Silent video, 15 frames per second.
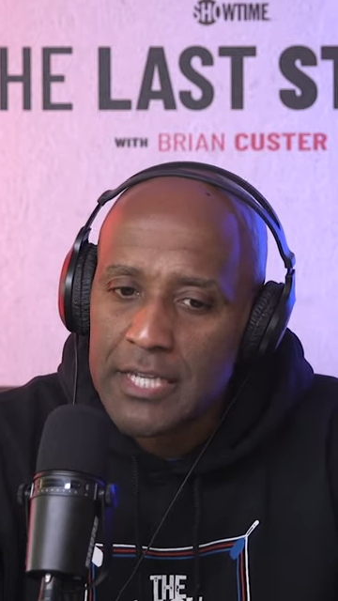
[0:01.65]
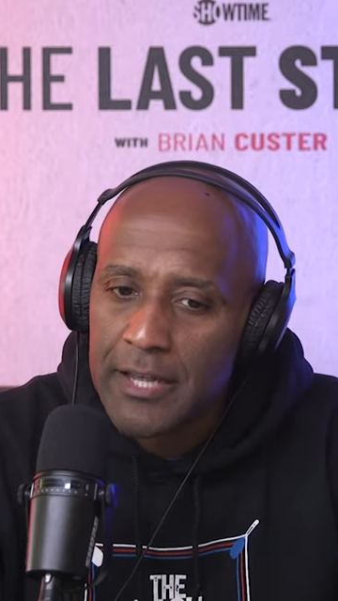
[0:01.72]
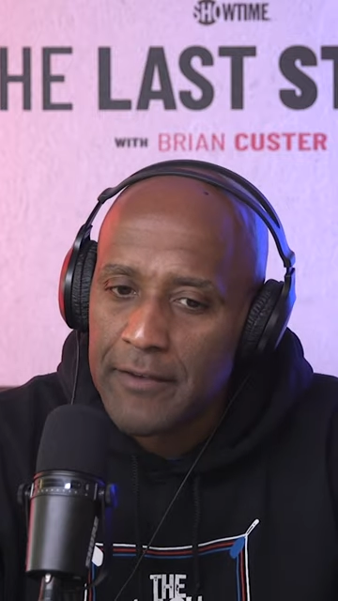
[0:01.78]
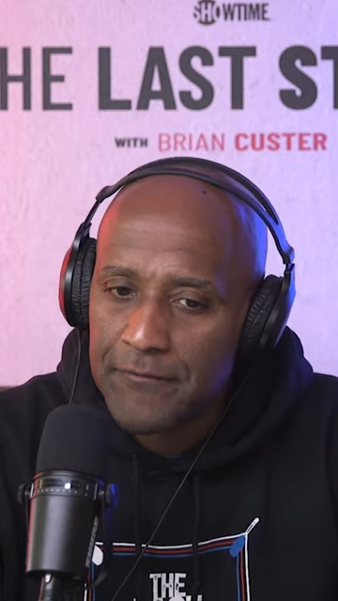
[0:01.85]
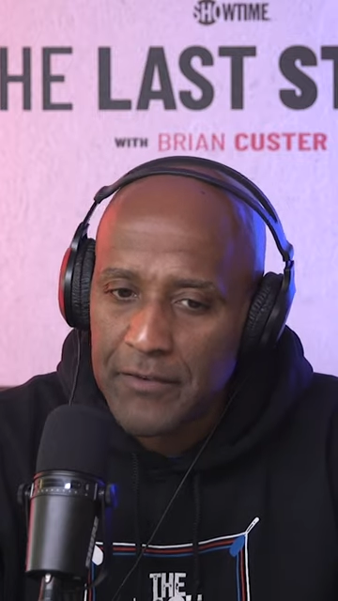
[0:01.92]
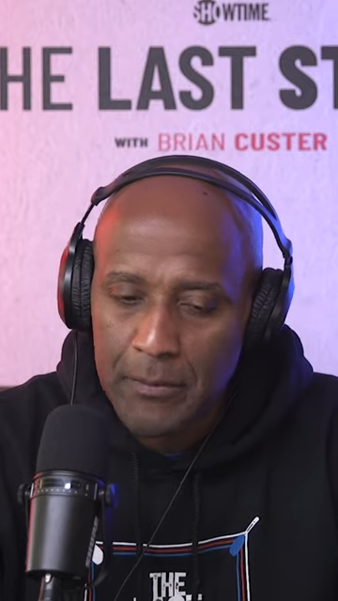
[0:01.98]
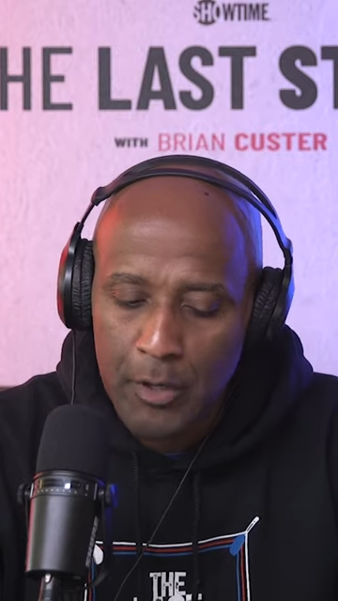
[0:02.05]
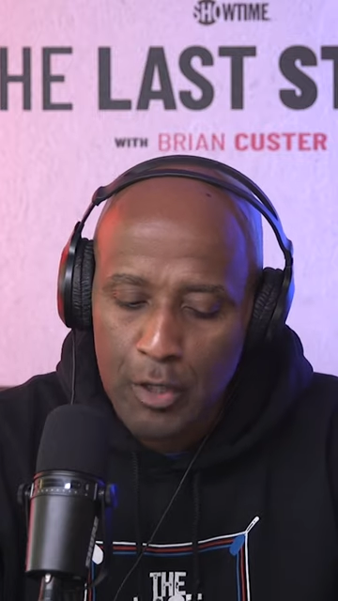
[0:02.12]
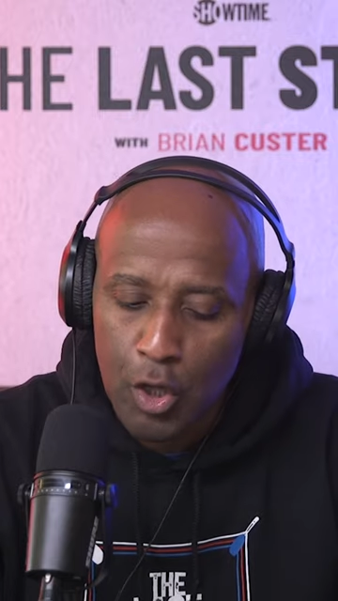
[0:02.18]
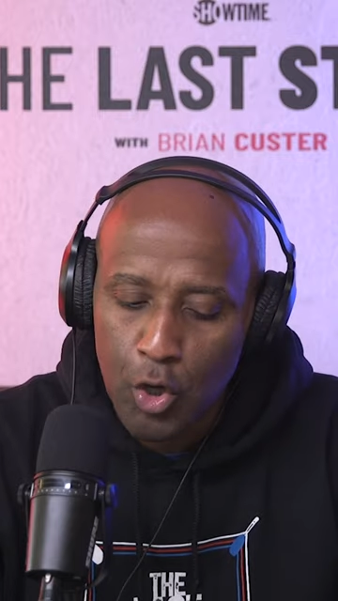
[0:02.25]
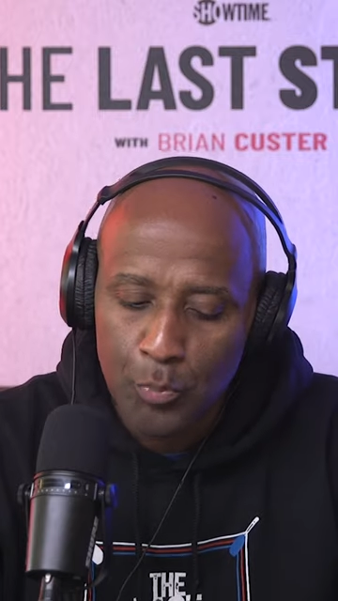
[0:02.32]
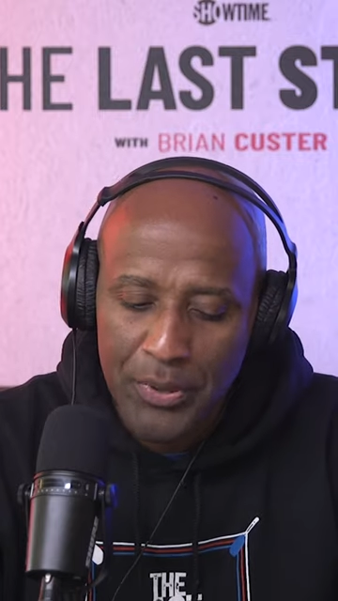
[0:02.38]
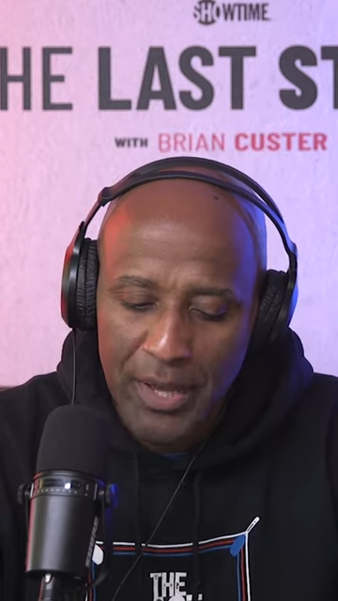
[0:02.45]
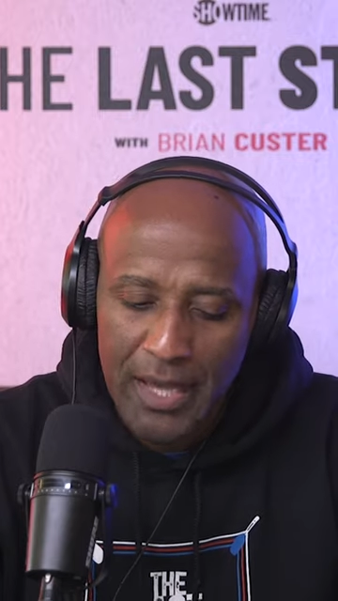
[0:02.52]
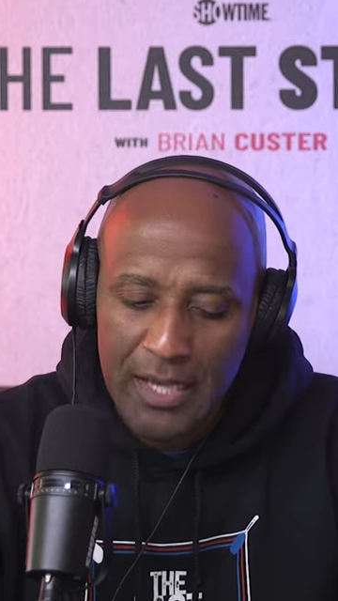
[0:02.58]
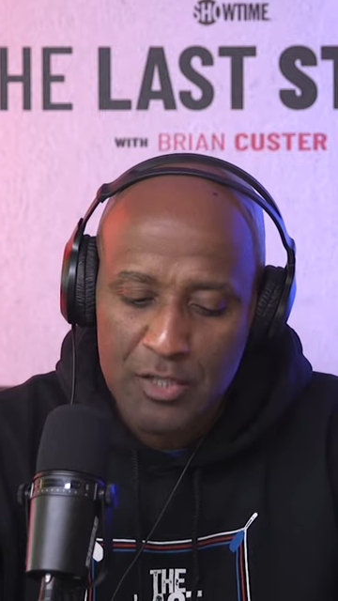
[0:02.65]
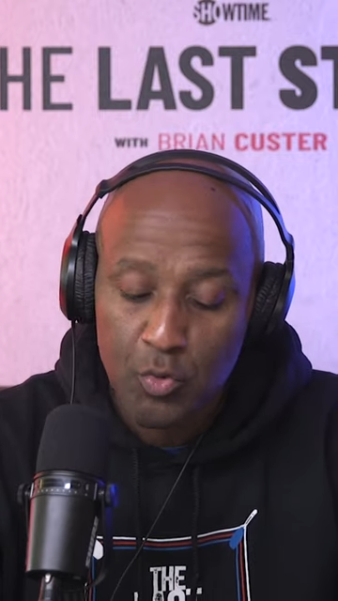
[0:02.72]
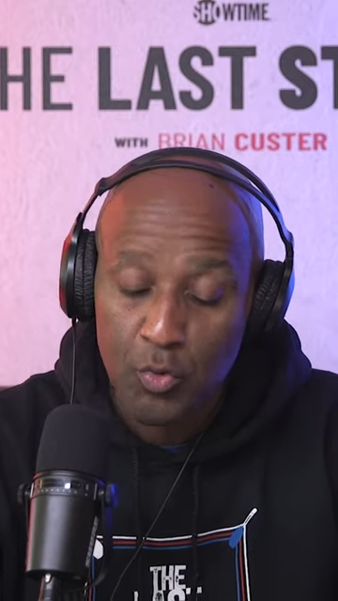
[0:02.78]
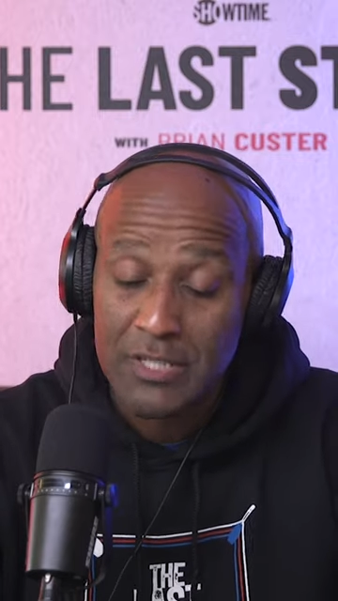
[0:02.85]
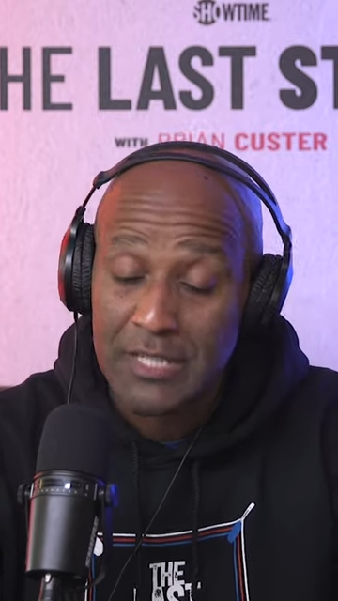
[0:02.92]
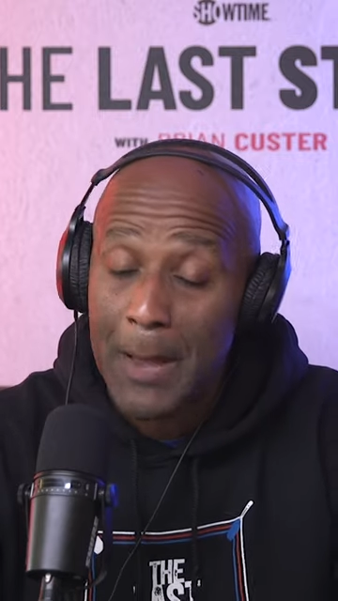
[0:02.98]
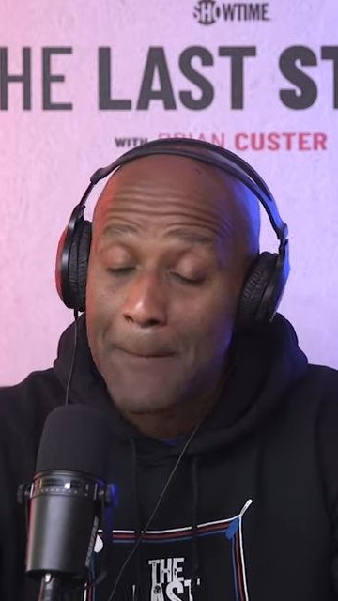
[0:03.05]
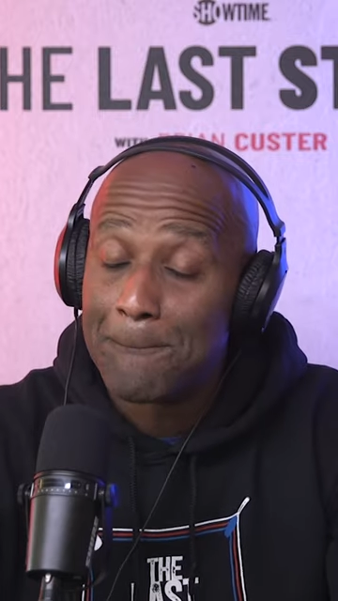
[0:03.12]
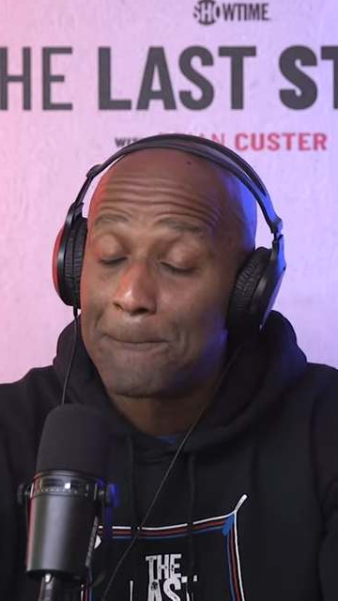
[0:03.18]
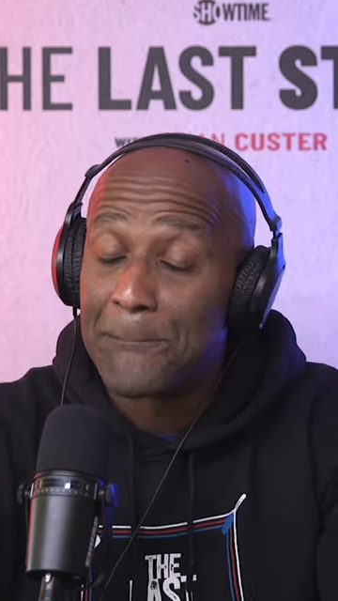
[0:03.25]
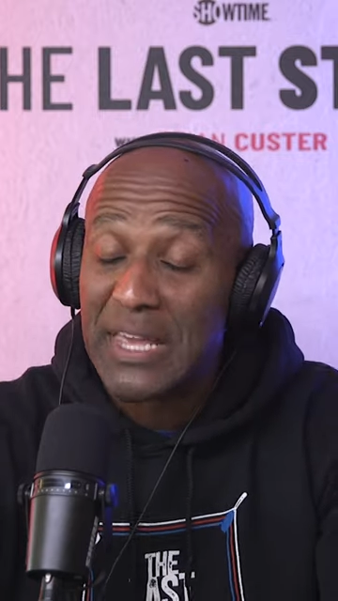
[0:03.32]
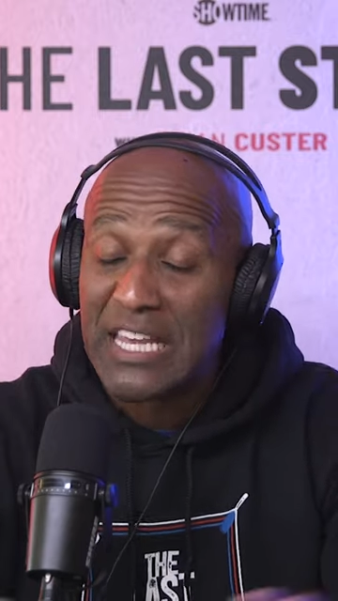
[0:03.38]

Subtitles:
Teofimo Lopez was a